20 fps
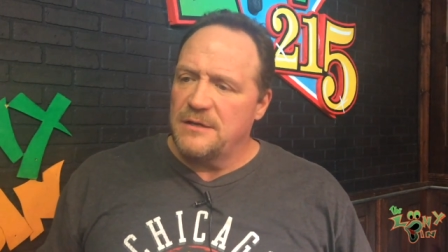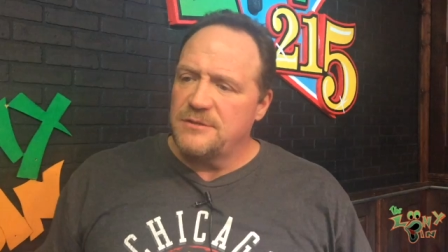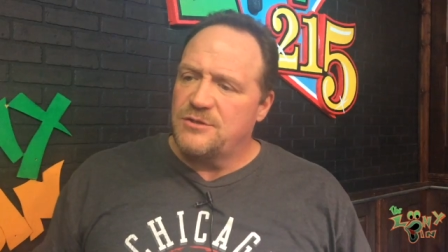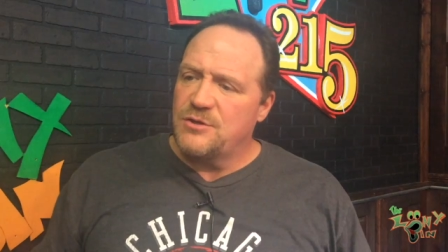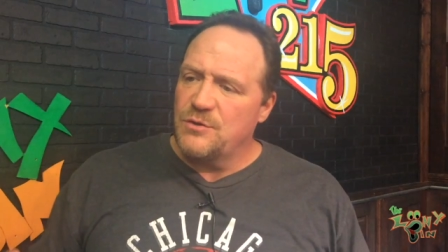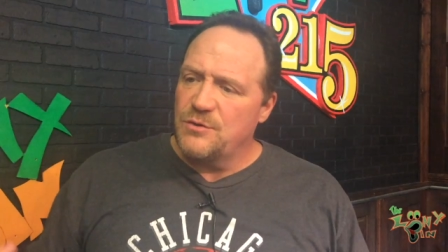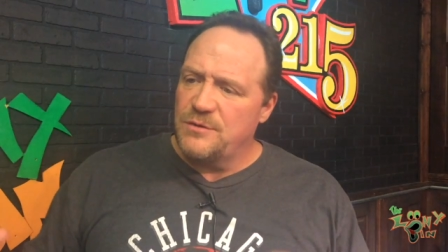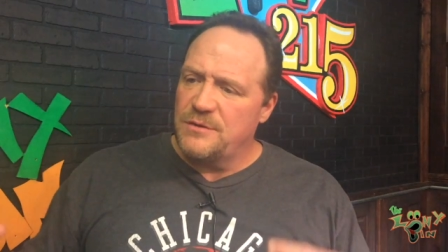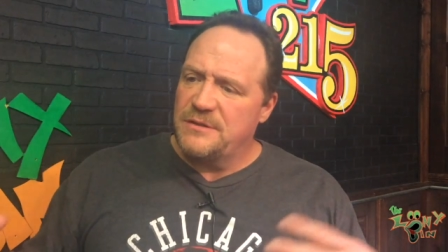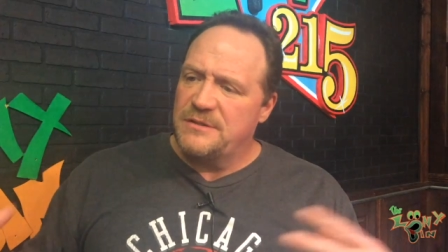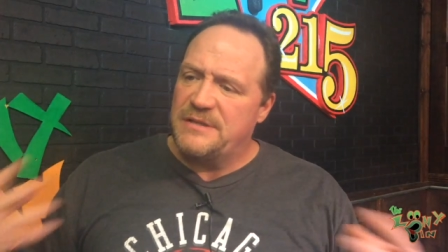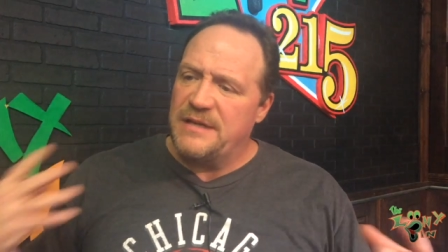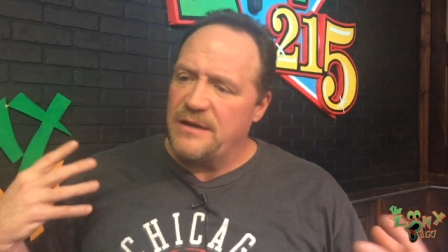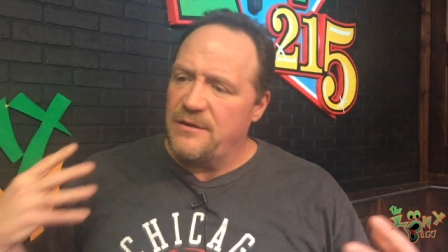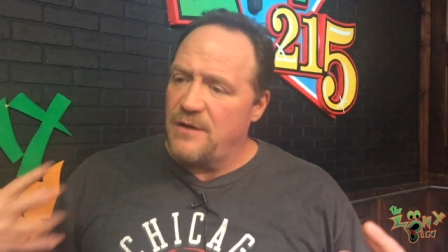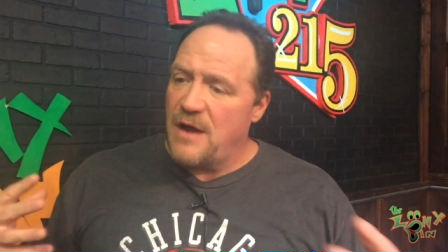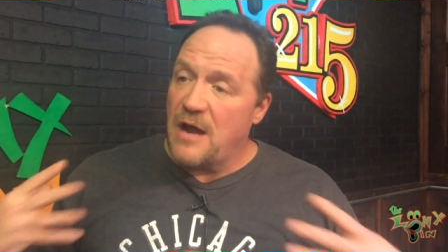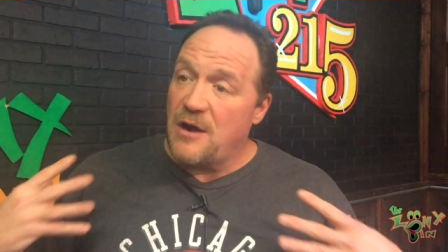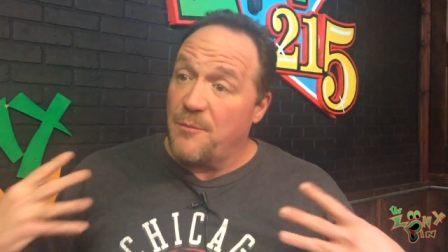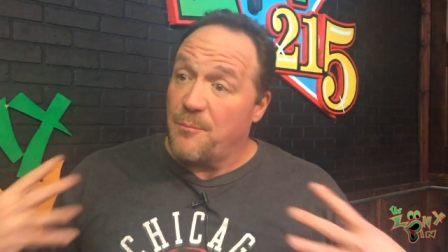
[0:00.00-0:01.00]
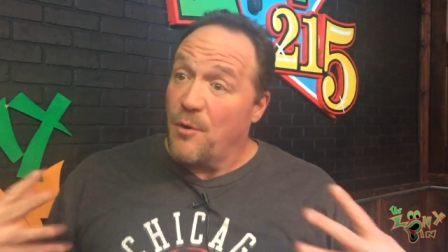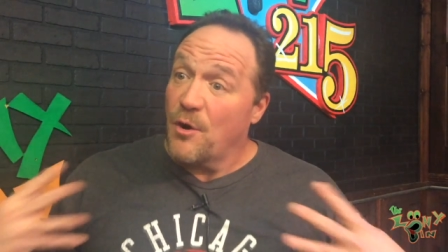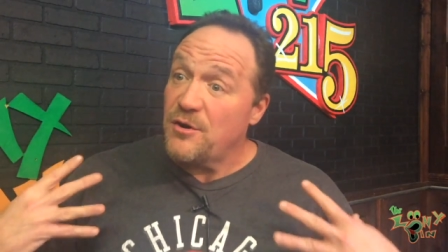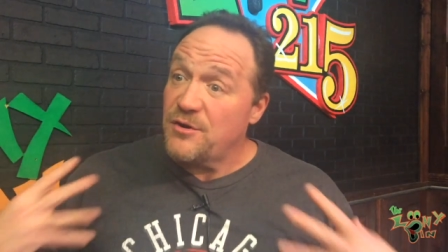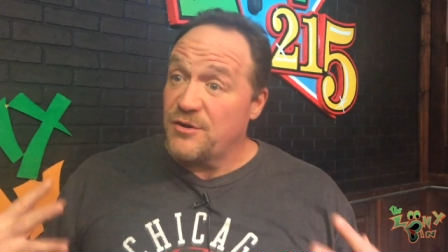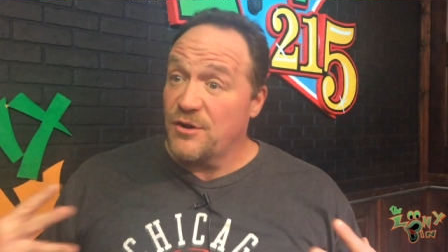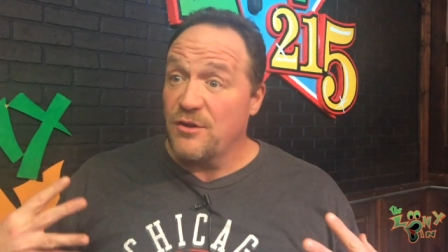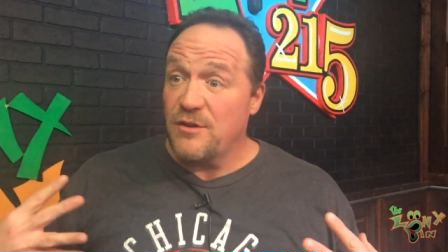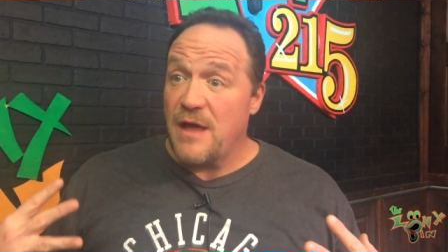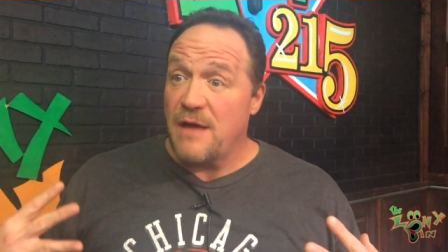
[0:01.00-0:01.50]
to de- on a
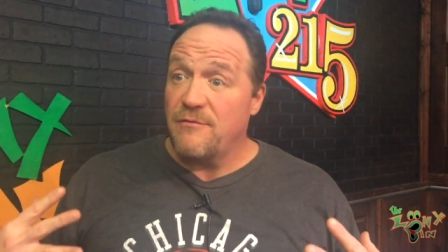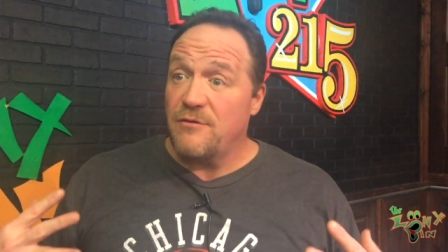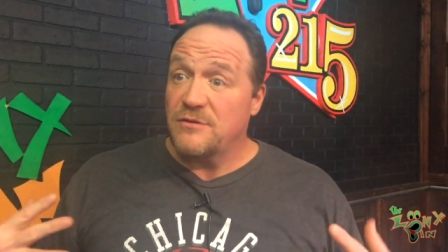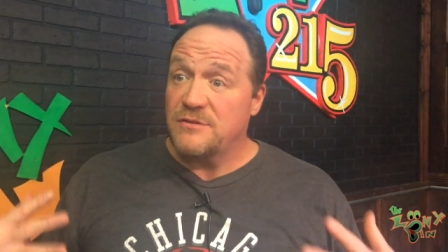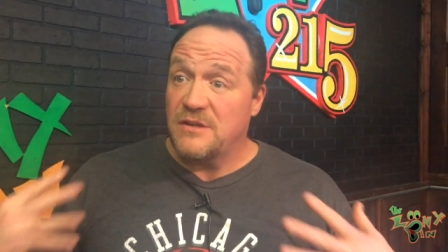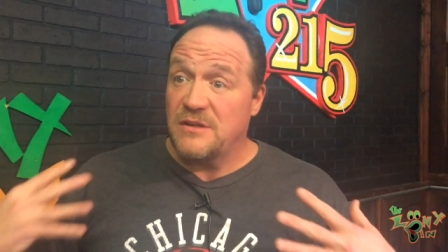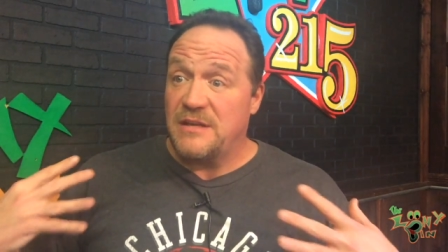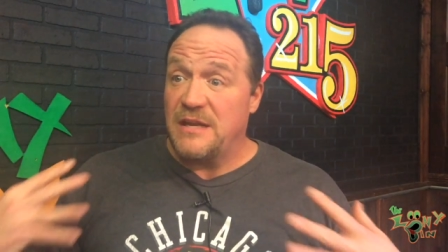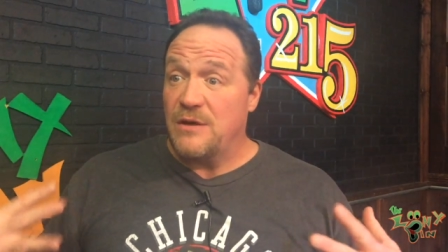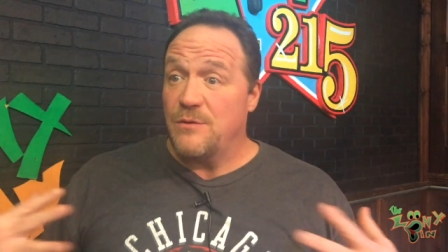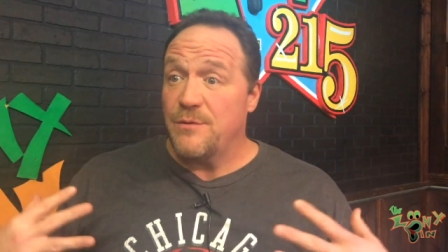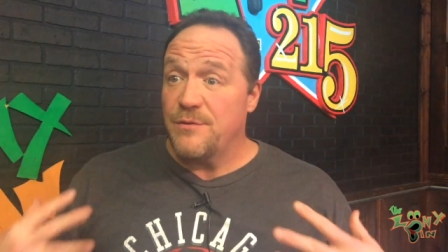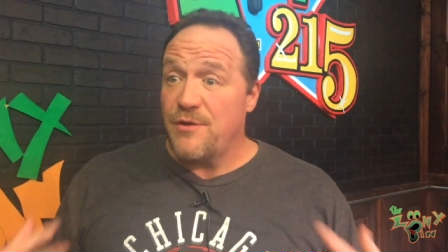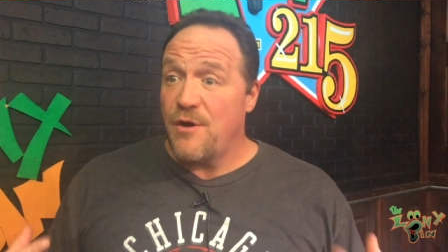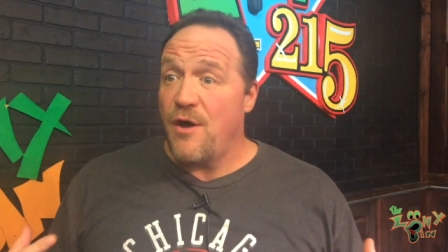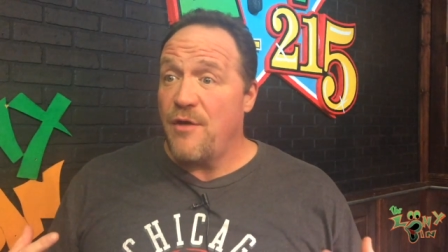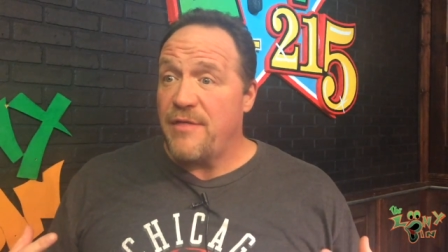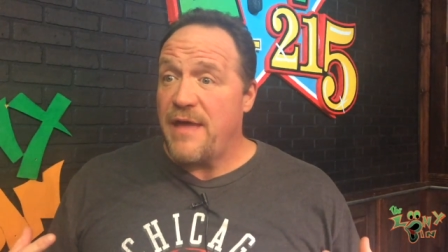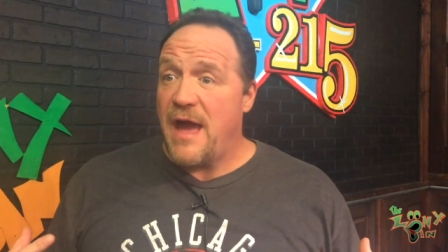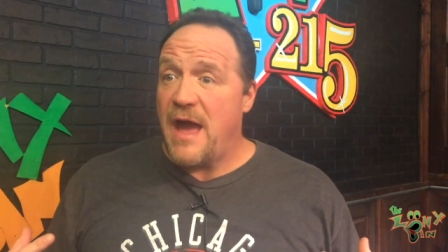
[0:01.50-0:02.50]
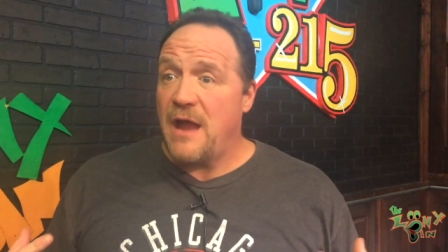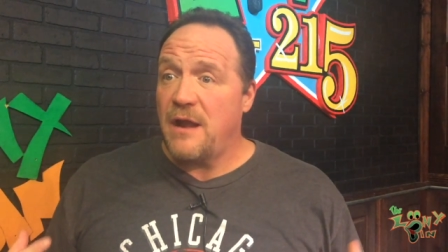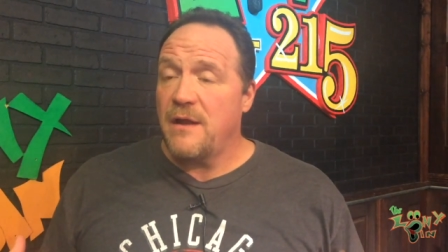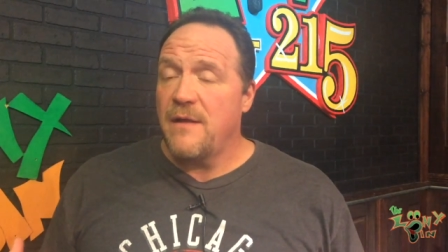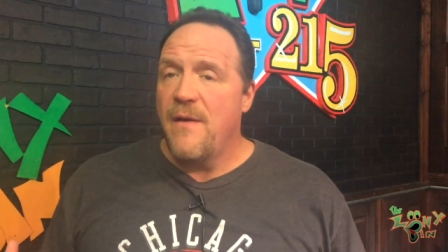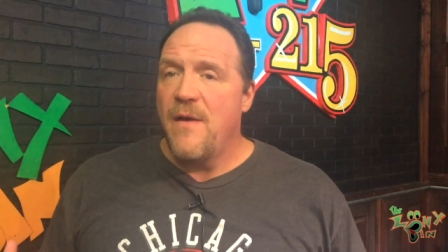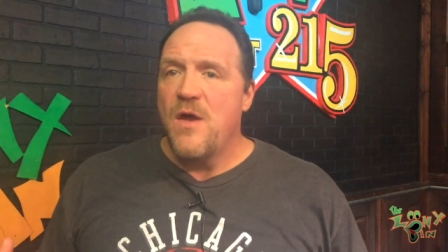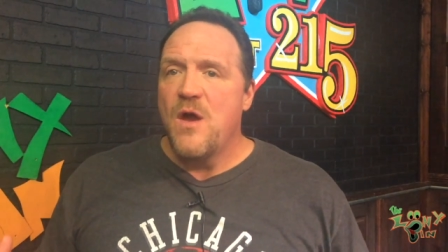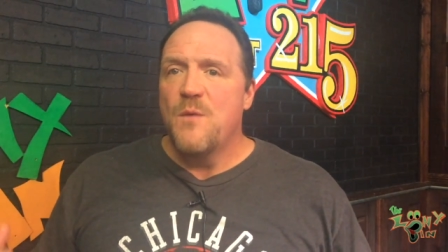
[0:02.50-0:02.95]
personal level to deal with all that.